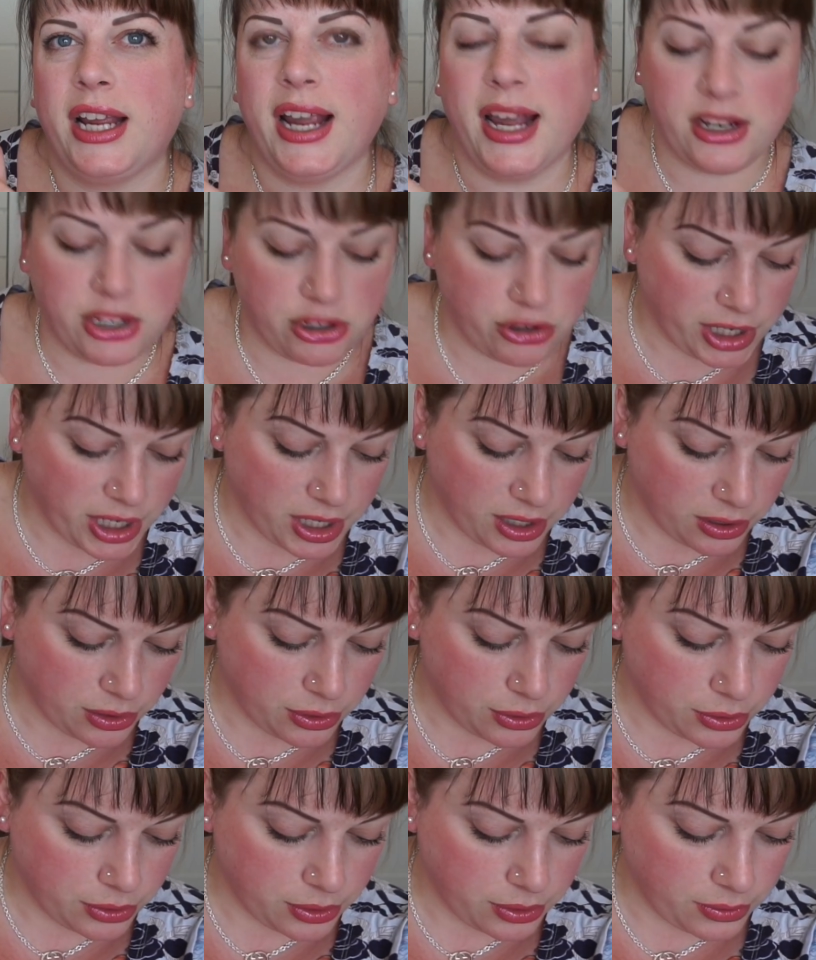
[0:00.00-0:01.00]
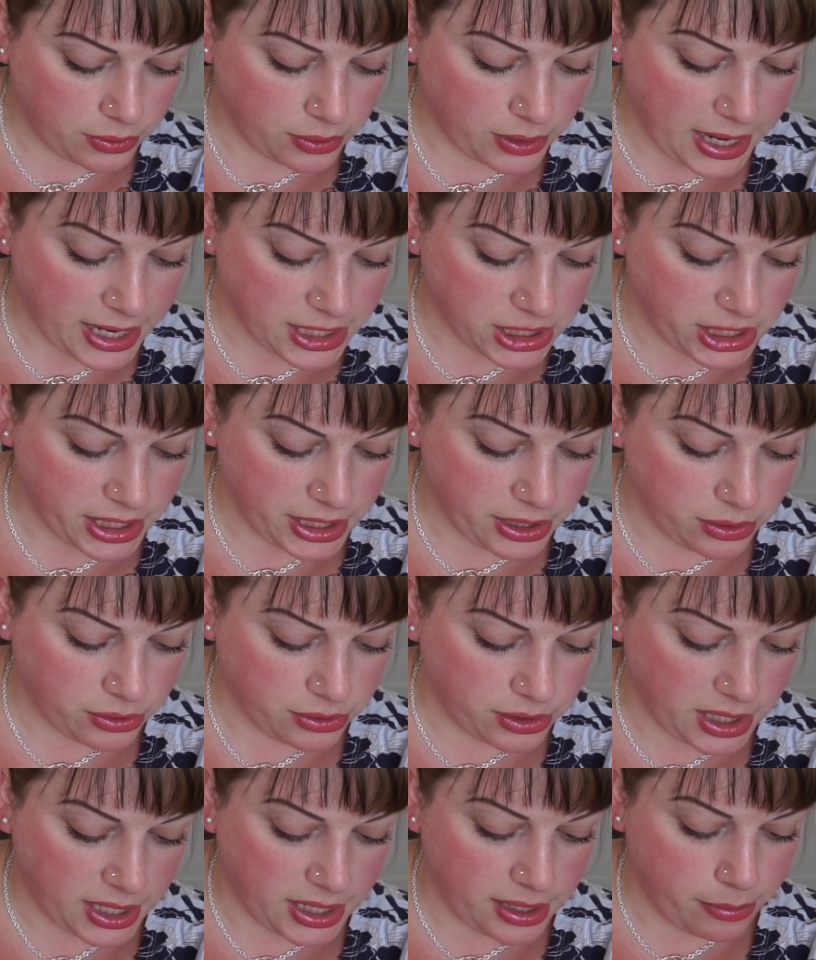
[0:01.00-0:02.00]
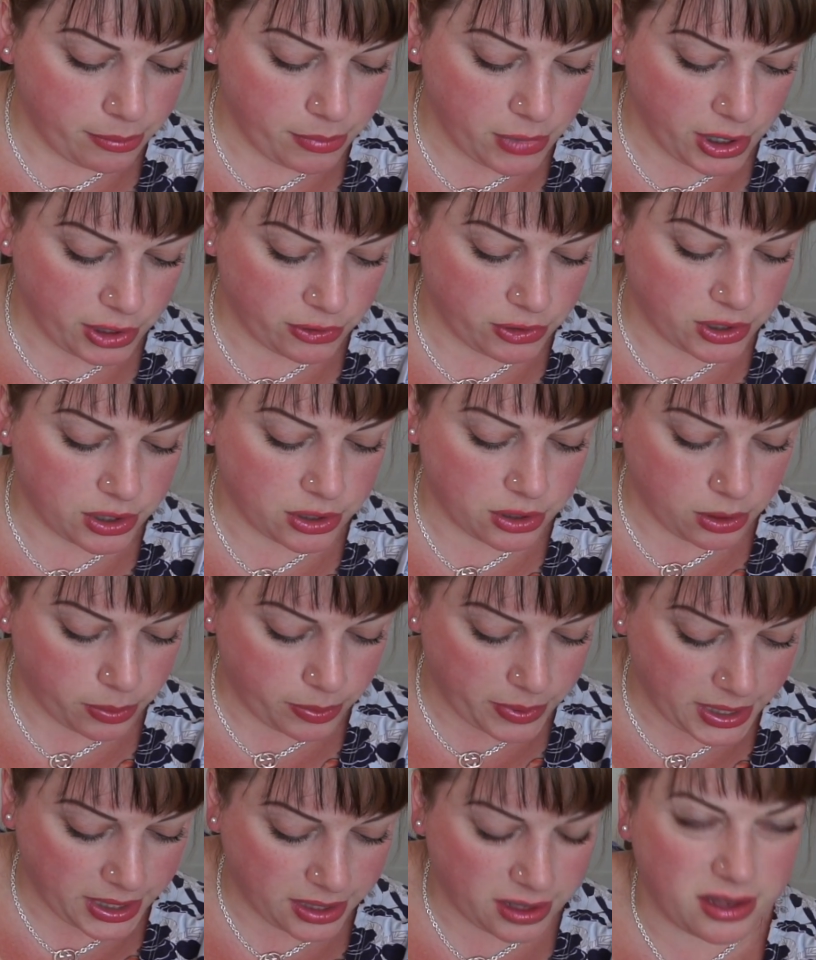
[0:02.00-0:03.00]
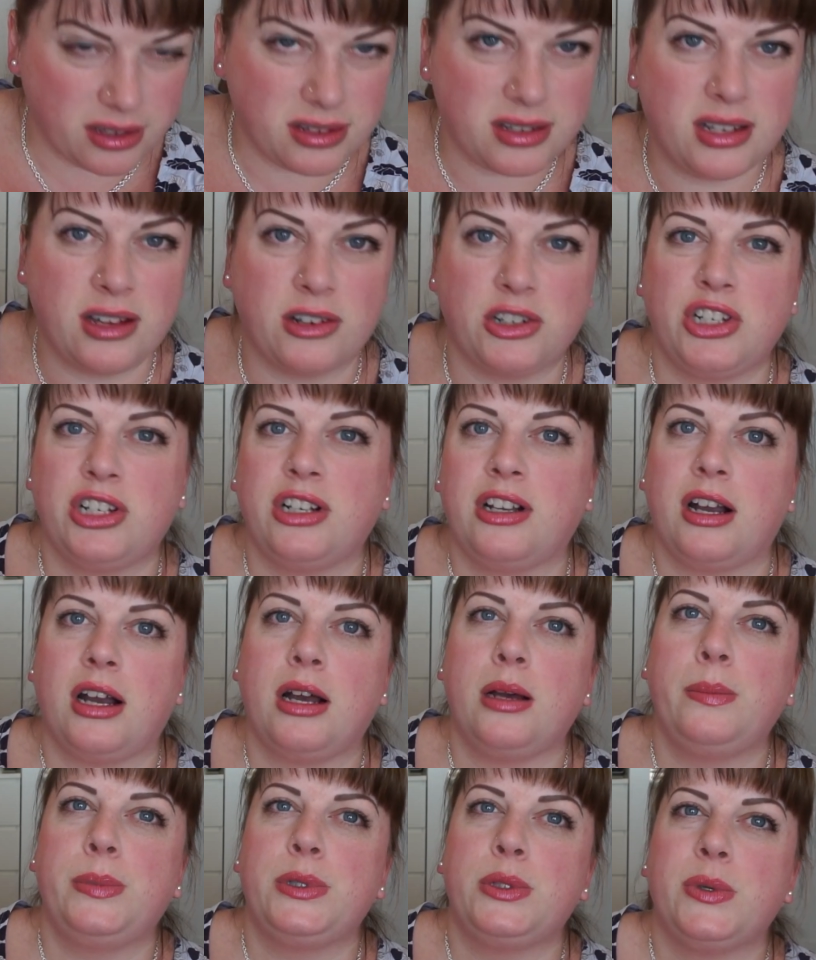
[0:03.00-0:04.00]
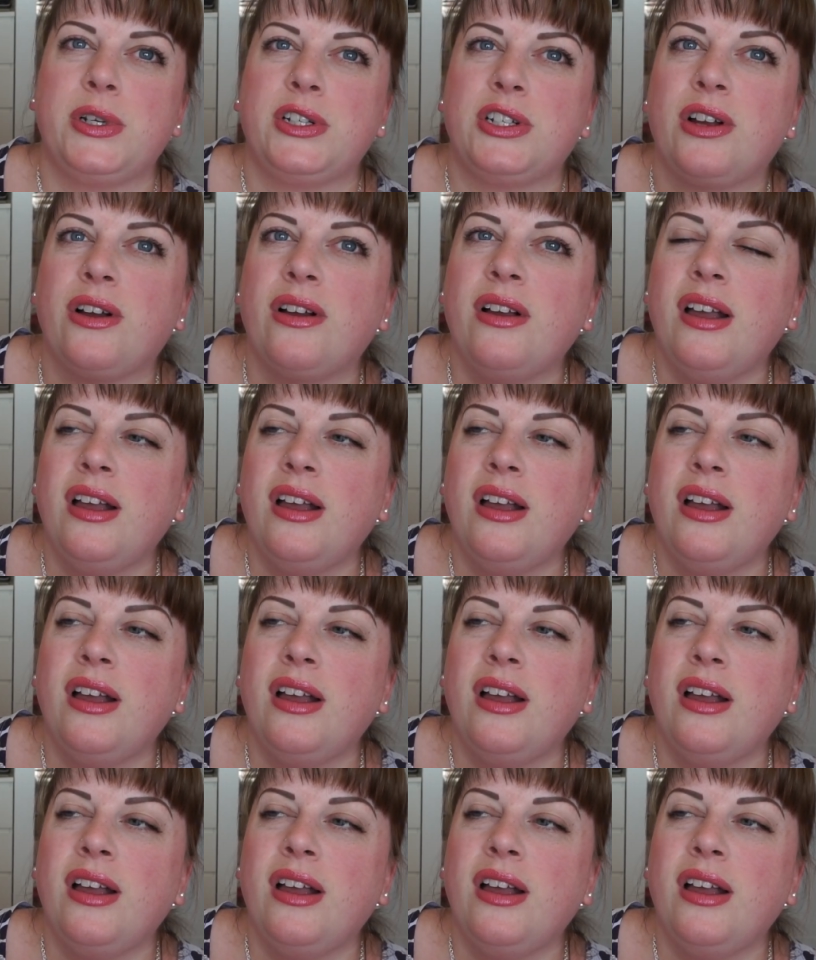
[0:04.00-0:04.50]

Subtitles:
they actually call the microscopic suction cups, which